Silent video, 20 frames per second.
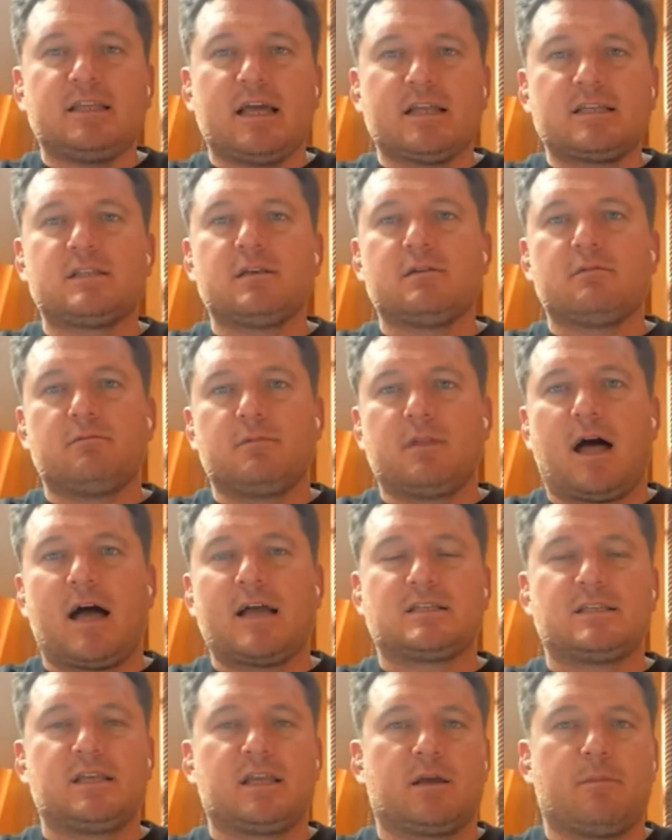See, that's the
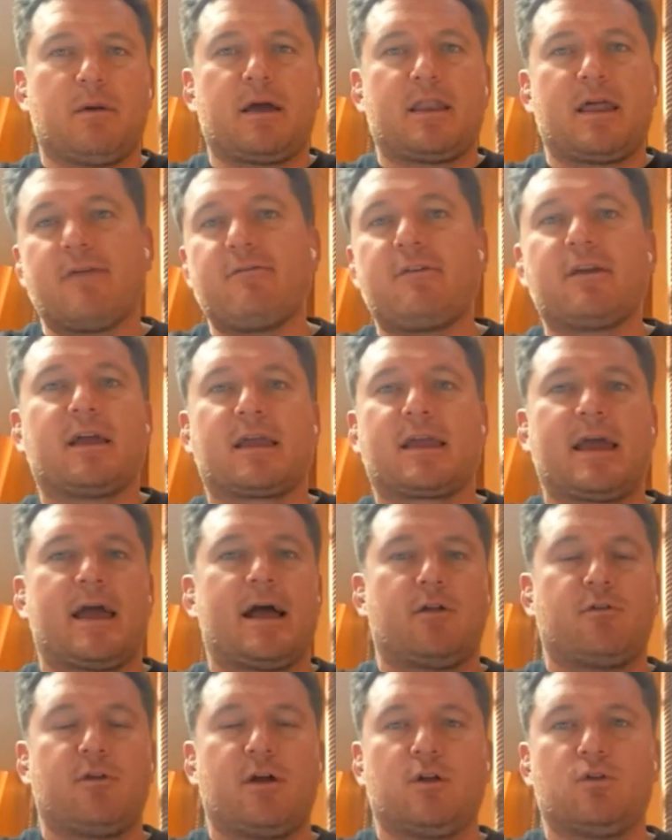nice thing about having a
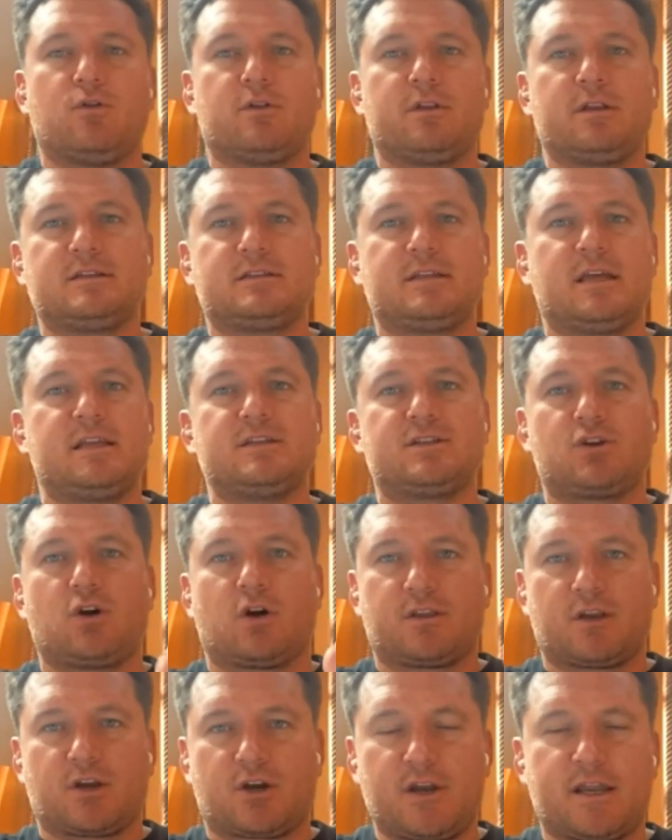KL Rahul, is that
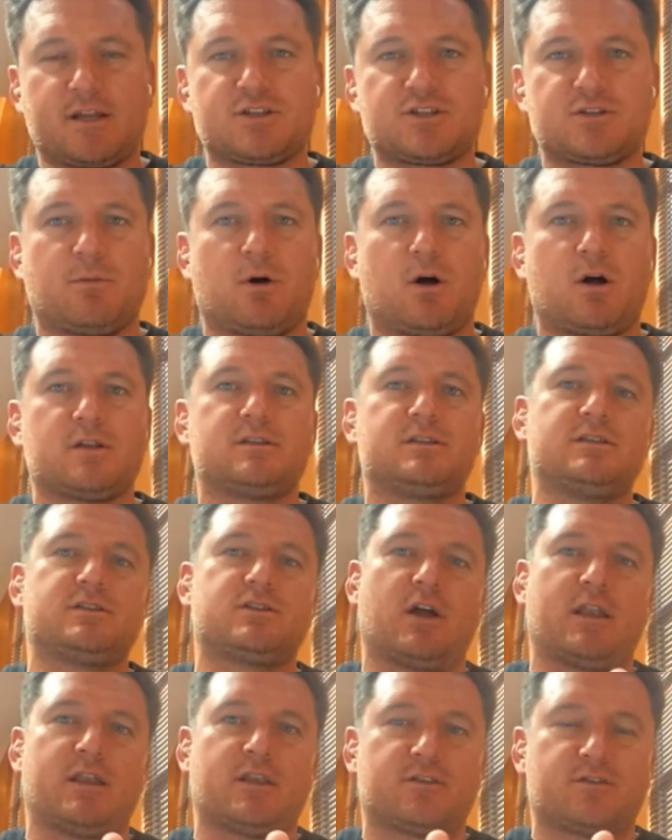he's got the cricket
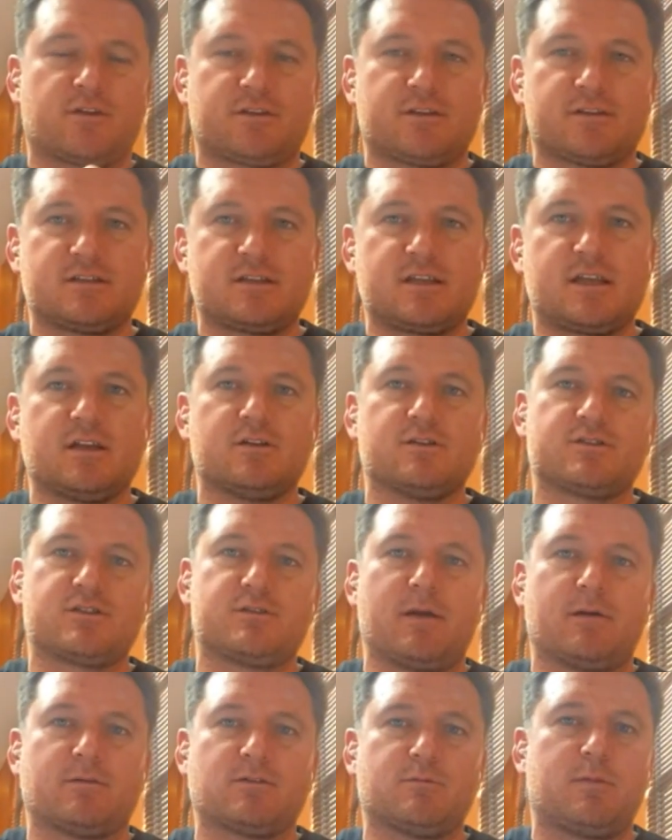smarts, he's got the
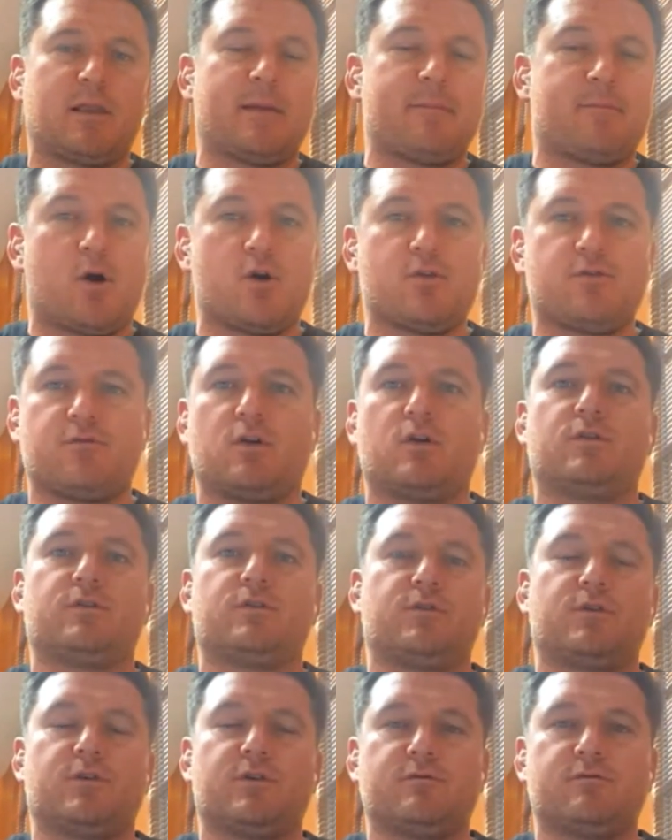skills to be able to play both
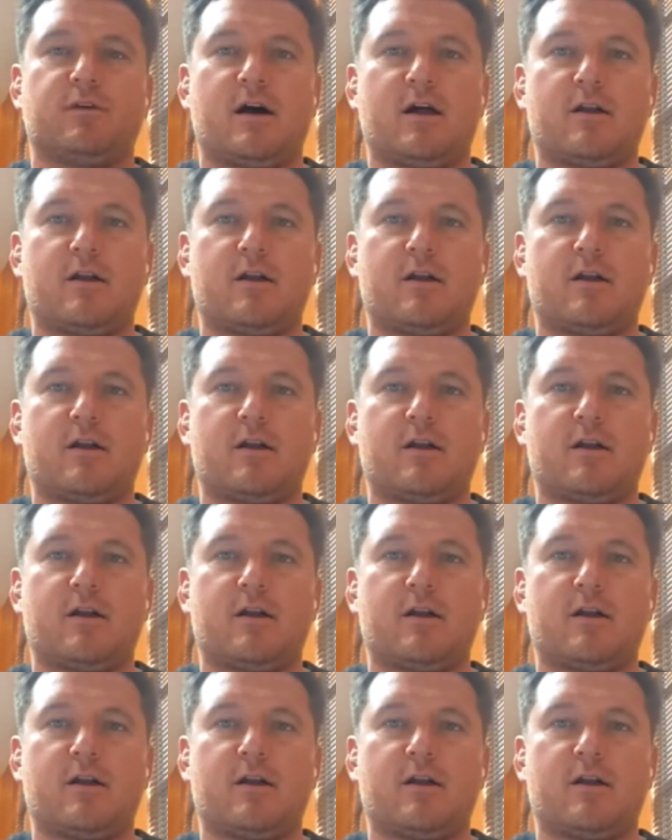roles for your